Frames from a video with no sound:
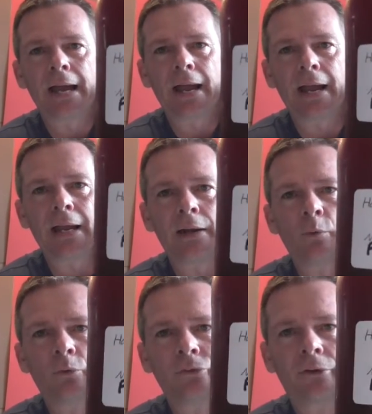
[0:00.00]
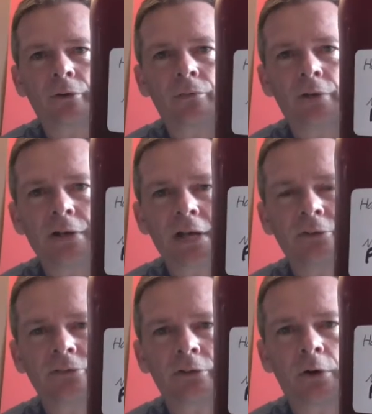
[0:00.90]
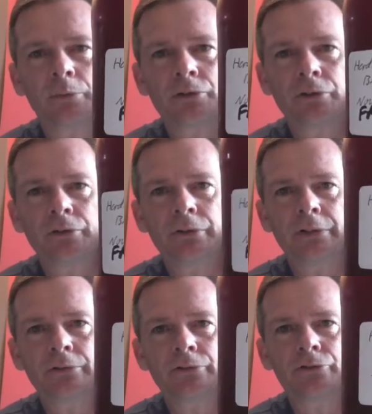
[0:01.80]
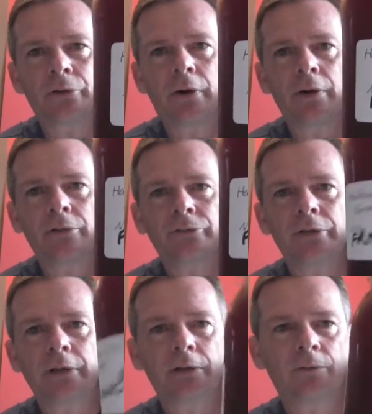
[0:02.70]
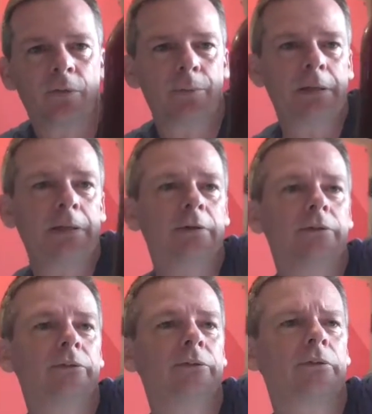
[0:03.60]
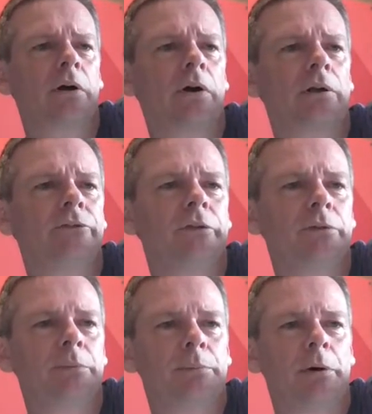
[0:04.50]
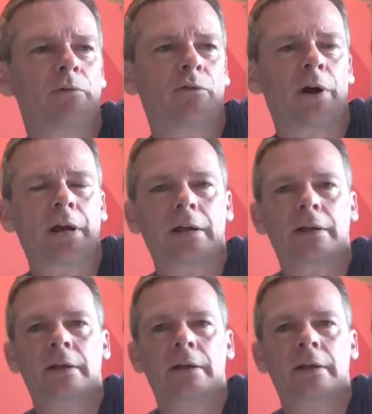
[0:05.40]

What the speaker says: and also a fantastic opportunity to try the second of the beers kindly sent to me by Frank.